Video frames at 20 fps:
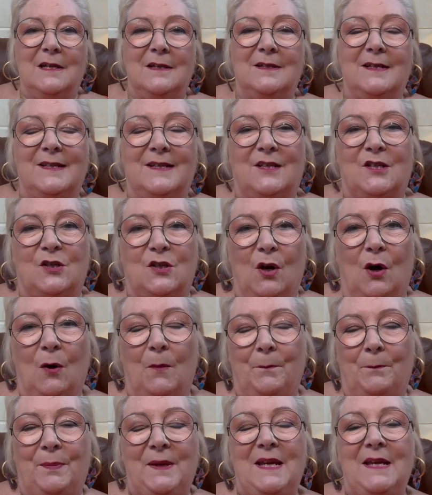to
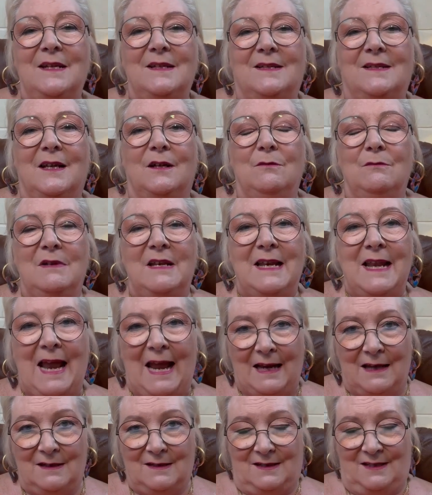stop being so
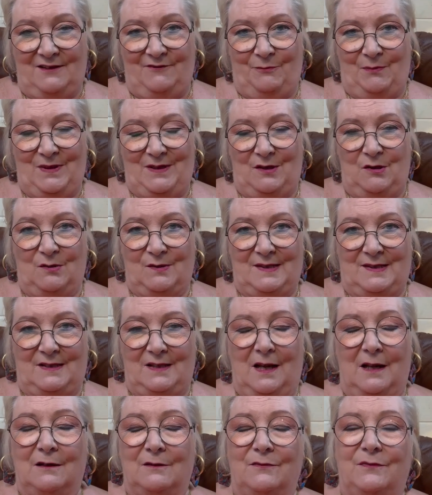negative with
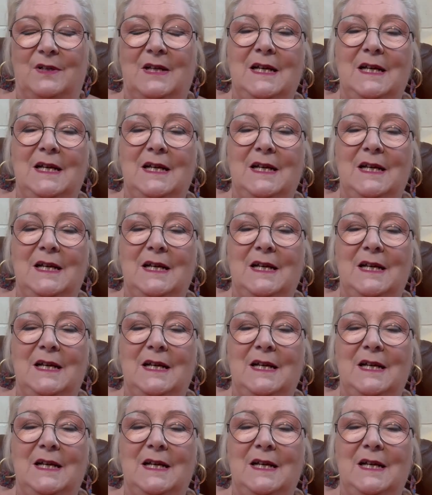yourself,